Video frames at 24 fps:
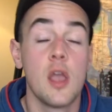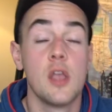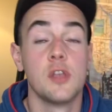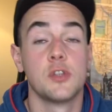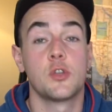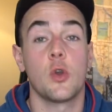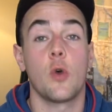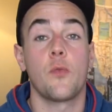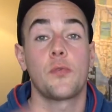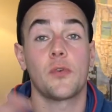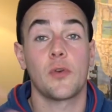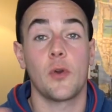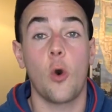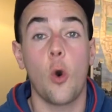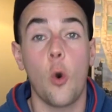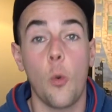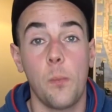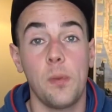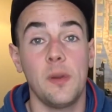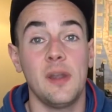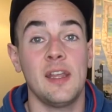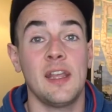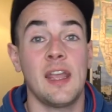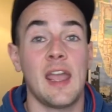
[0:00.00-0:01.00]
So for
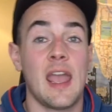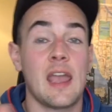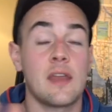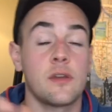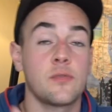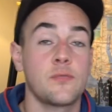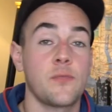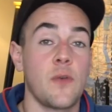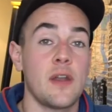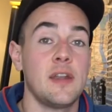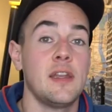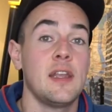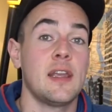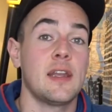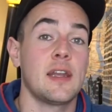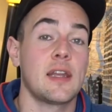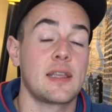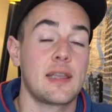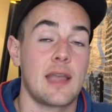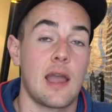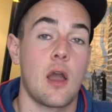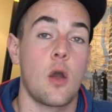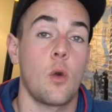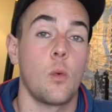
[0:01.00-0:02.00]
opening and funding an
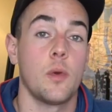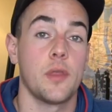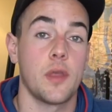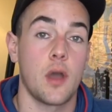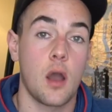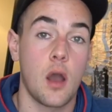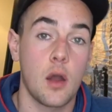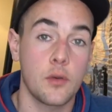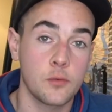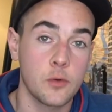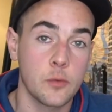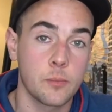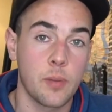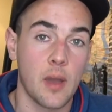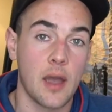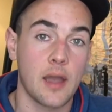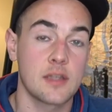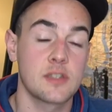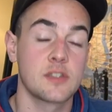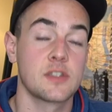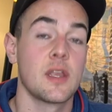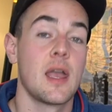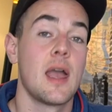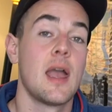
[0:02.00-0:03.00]
account with
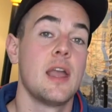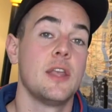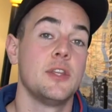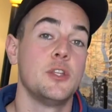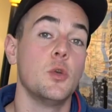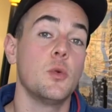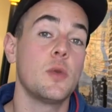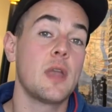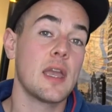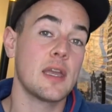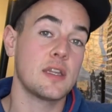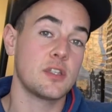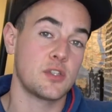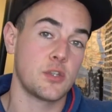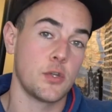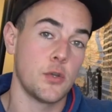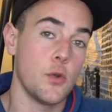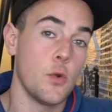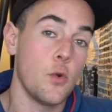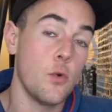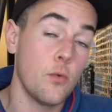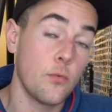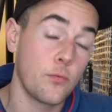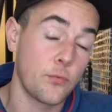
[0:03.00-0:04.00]
$100, you get
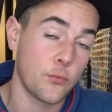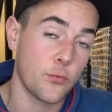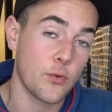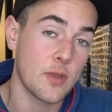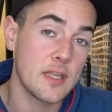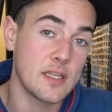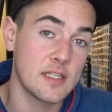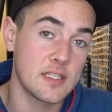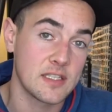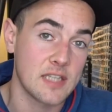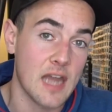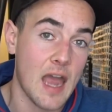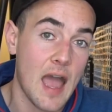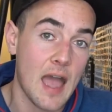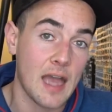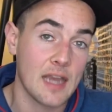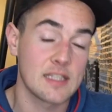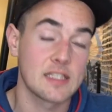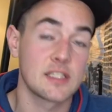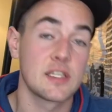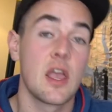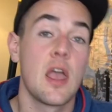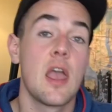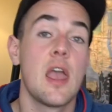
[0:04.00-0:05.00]
2 free
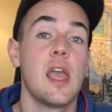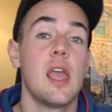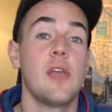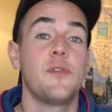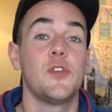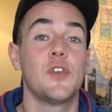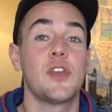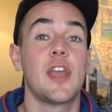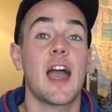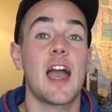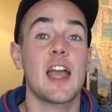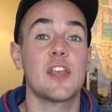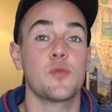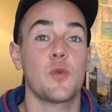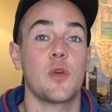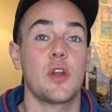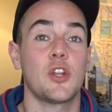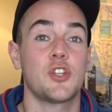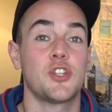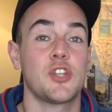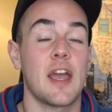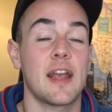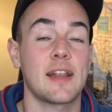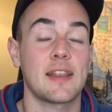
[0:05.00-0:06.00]
stocks. If you guys
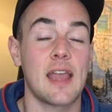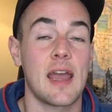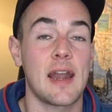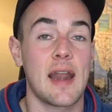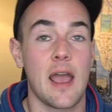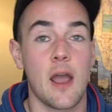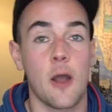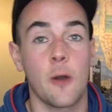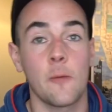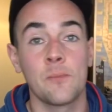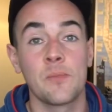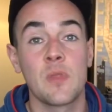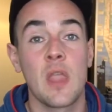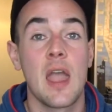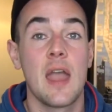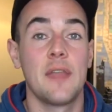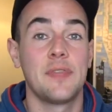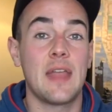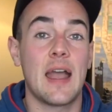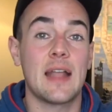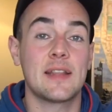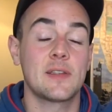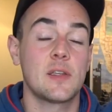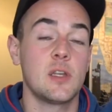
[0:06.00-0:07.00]
want to check that out,
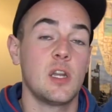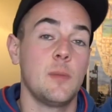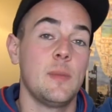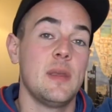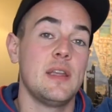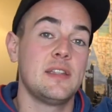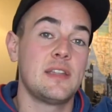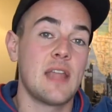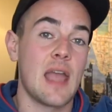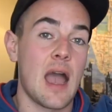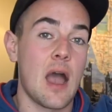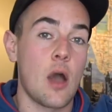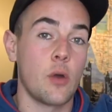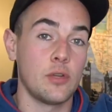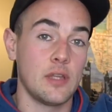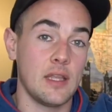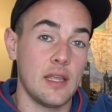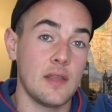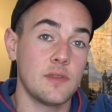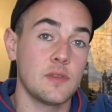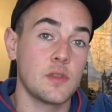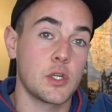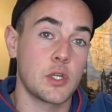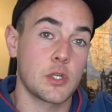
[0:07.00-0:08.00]
that's going to be down
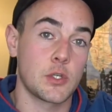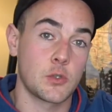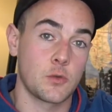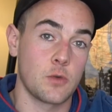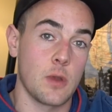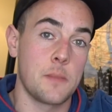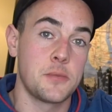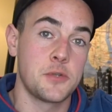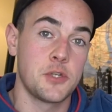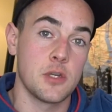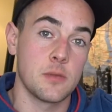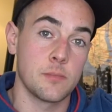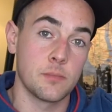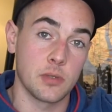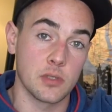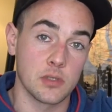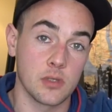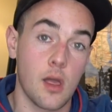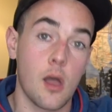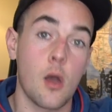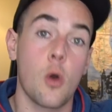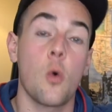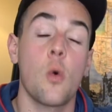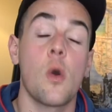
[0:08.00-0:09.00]
in the description
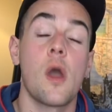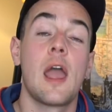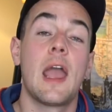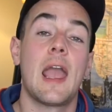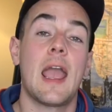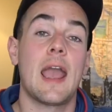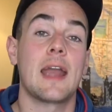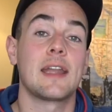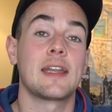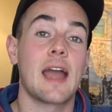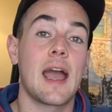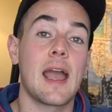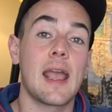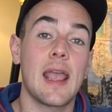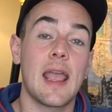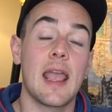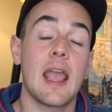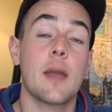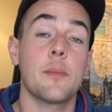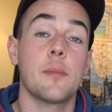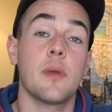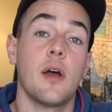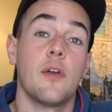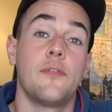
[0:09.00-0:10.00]
below. And I
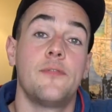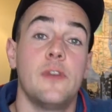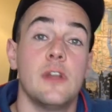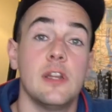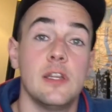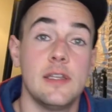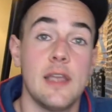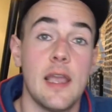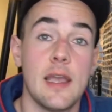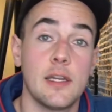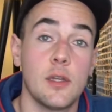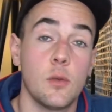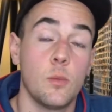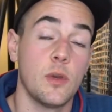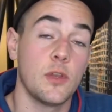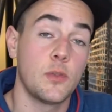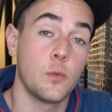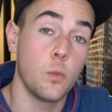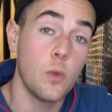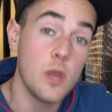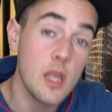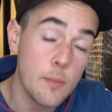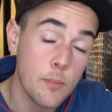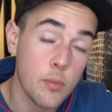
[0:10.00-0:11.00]
am affiliated with
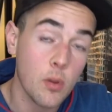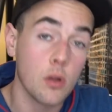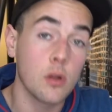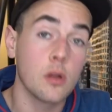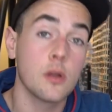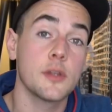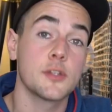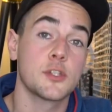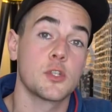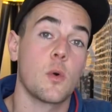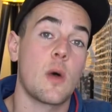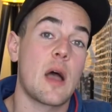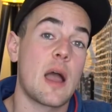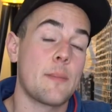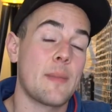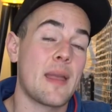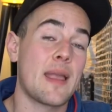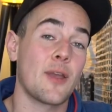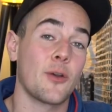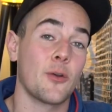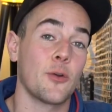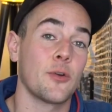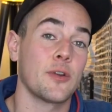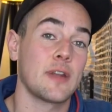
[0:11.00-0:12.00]
Webull, so I
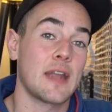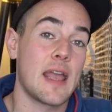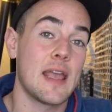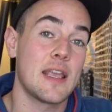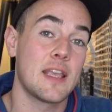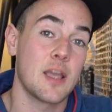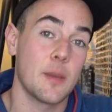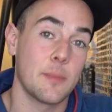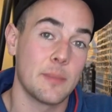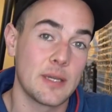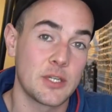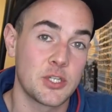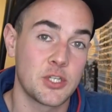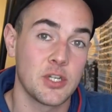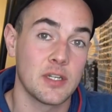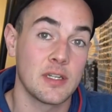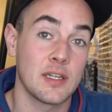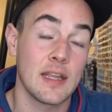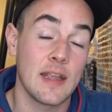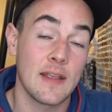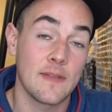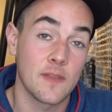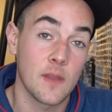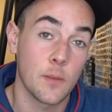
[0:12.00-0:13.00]
may earn a commission
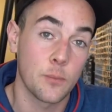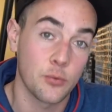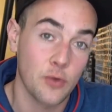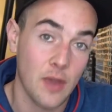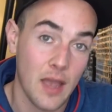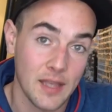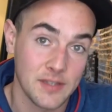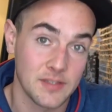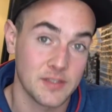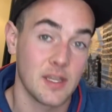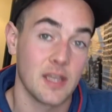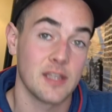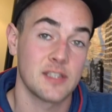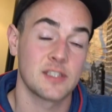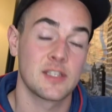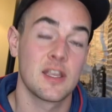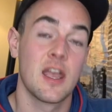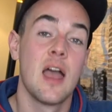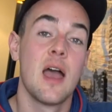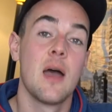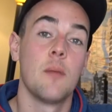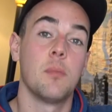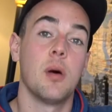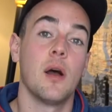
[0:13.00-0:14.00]
in the process.
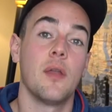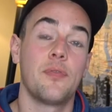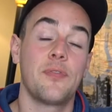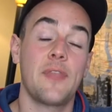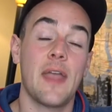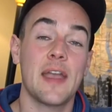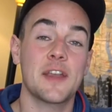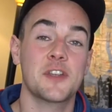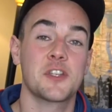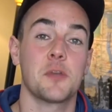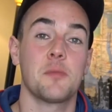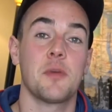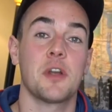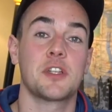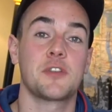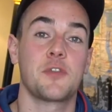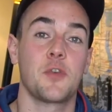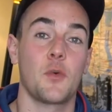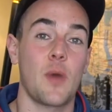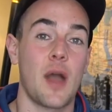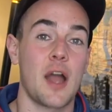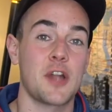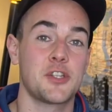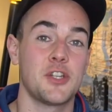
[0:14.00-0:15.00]
But thanks so much for
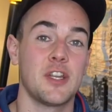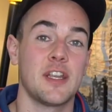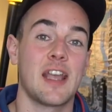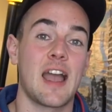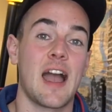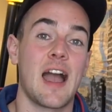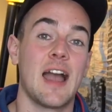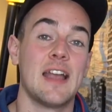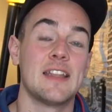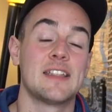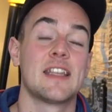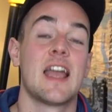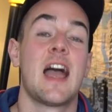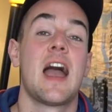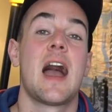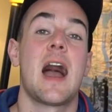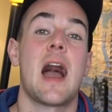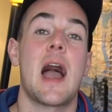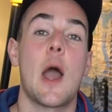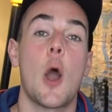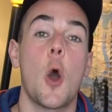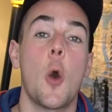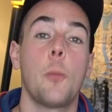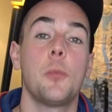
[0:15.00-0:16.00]
watching, guys.
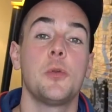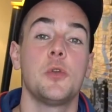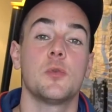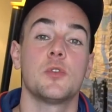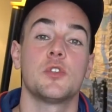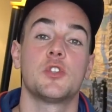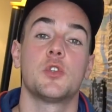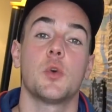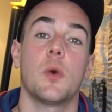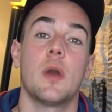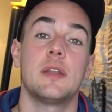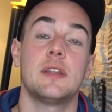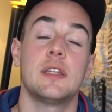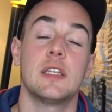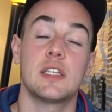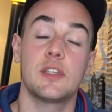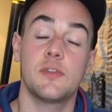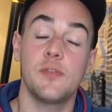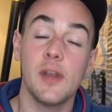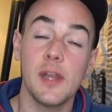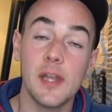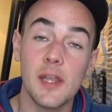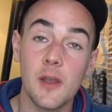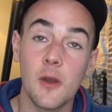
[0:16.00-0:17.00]
I hope you enjoyed this
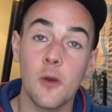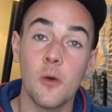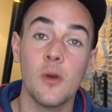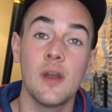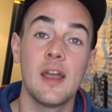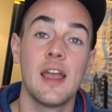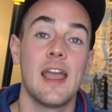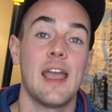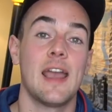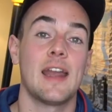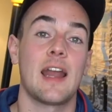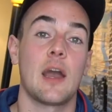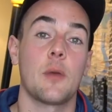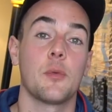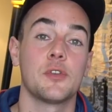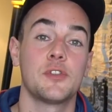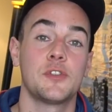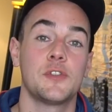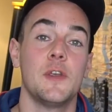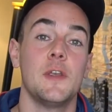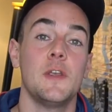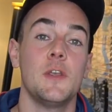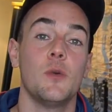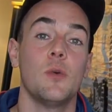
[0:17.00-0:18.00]
video, and I will
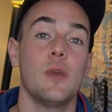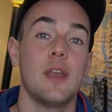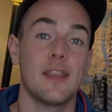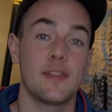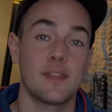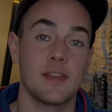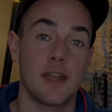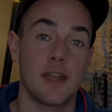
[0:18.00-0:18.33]
see you in the